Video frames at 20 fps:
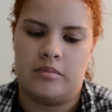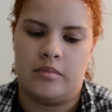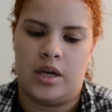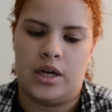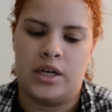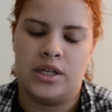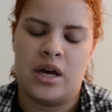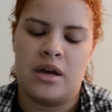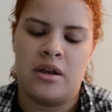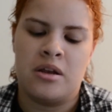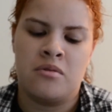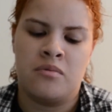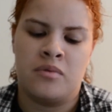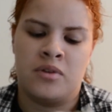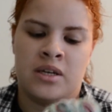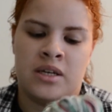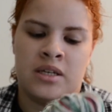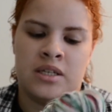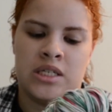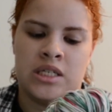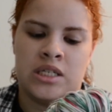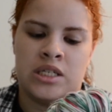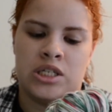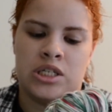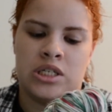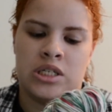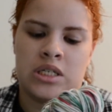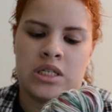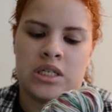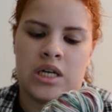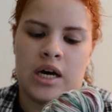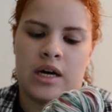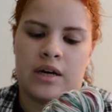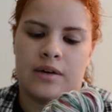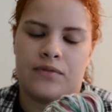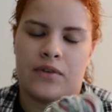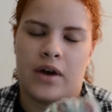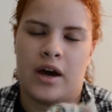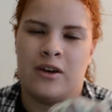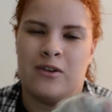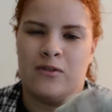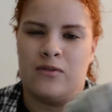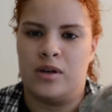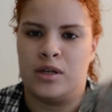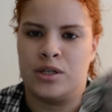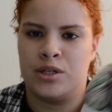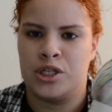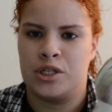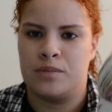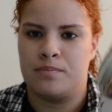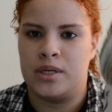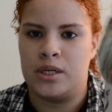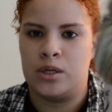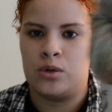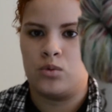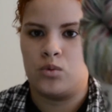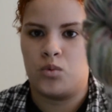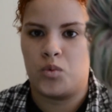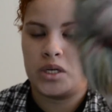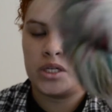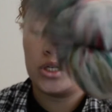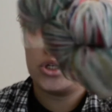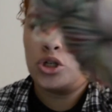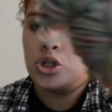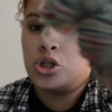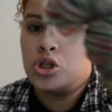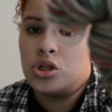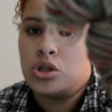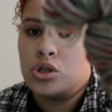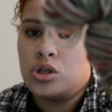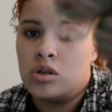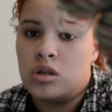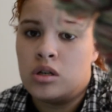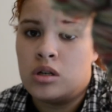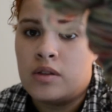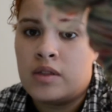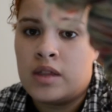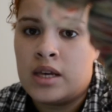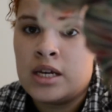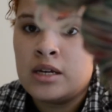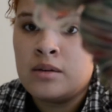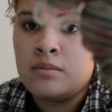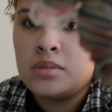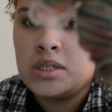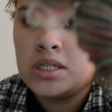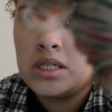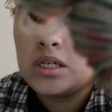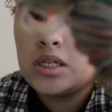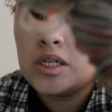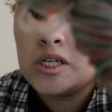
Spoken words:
I dyed it with the intention of kind of it just being winter themed.